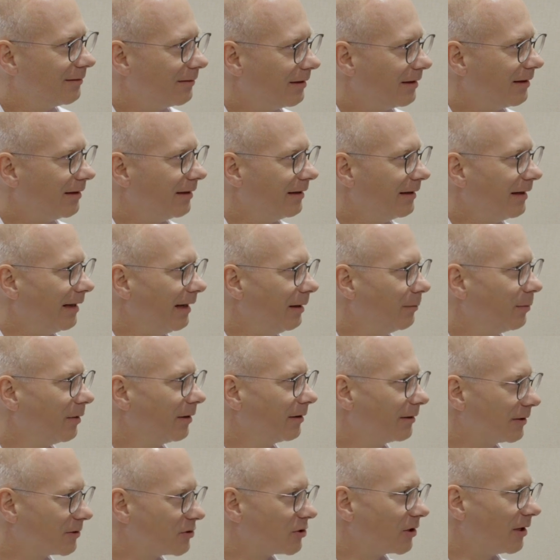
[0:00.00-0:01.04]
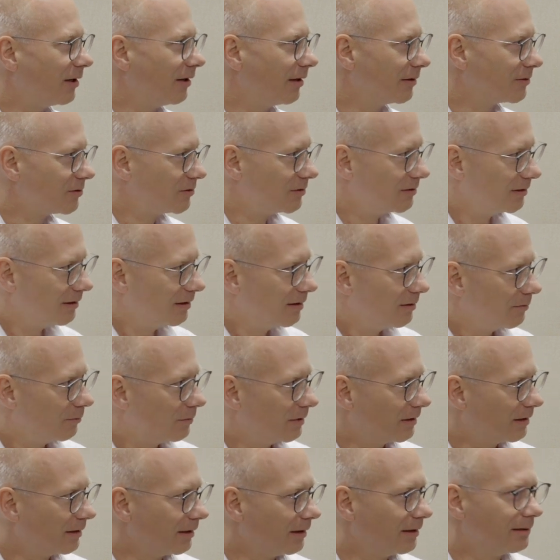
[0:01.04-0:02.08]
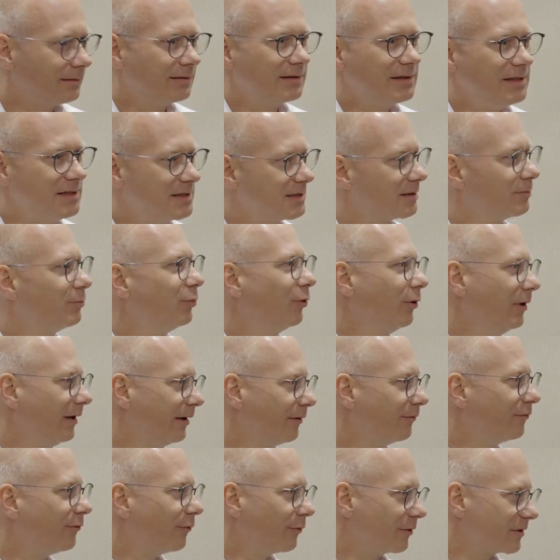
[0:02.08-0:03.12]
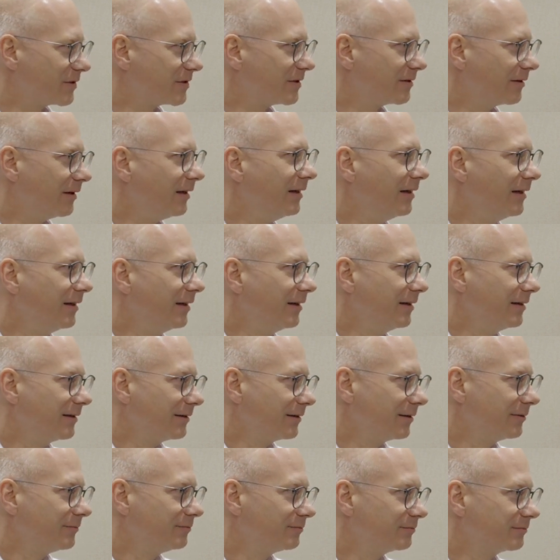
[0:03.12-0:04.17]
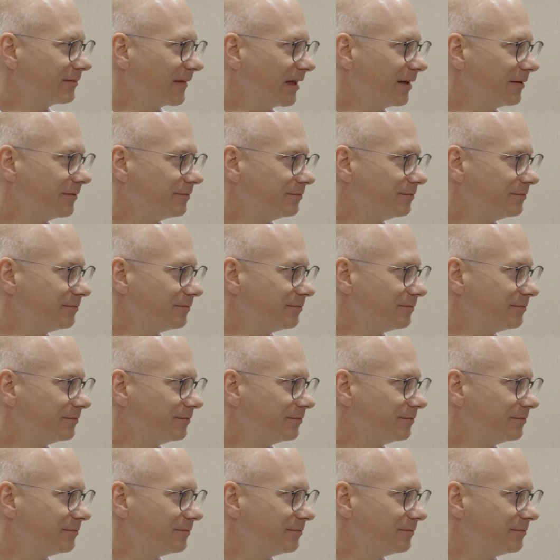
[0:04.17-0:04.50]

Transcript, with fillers: uh, enable the charge with a decent pulling force. Huh? And of so, course, yeah.